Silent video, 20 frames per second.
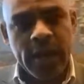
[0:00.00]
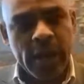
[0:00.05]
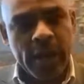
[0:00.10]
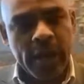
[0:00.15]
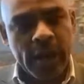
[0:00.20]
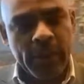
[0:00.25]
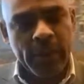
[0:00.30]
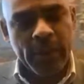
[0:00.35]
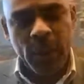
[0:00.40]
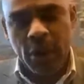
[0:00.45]

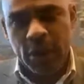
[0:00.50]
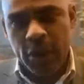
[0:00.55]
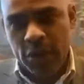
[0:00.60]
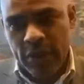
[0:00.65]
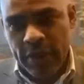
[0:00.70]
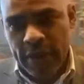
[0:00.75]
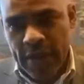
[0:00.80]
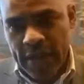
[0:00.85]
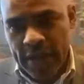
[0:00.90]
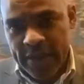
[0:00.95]
Um, are the
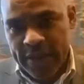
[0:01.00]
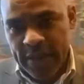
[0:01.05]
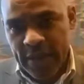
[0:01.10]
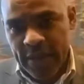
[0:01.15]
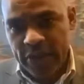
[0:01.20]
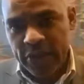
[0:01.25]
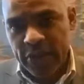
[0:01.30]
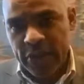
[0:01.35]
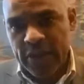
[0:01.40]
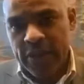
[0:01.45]

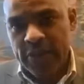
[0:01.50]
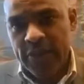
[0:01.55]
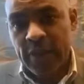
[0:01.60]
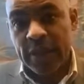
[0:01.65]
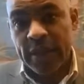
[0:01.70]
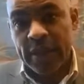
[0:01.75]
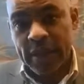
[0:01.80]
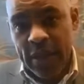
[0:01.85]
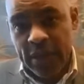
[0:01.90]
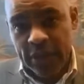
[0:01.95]
relaxations
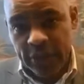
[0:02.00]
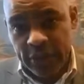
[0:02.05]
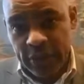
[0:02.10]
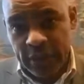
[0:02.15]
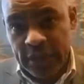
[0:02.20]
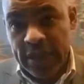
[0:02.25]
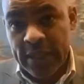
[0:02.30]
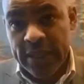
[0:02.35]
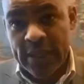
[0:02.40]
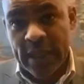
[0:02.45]
done
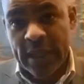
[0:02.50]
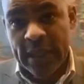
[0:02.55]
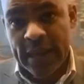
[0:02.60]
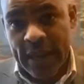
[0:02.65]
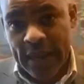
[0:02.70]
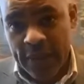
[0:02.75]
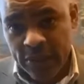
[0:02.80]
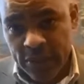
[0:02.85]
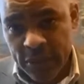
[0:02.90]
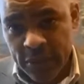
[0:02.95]
nationally? Is it a
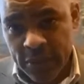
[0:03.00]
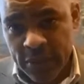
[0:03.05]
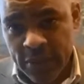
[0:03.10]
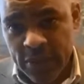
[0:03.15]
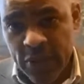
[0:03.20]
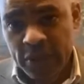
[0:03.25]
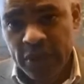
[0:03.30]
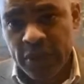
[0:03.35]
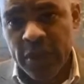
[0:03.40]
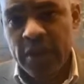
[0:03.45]
national
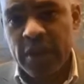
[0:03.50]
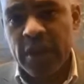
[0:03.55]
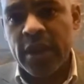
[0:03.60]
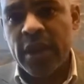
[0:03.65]
decision?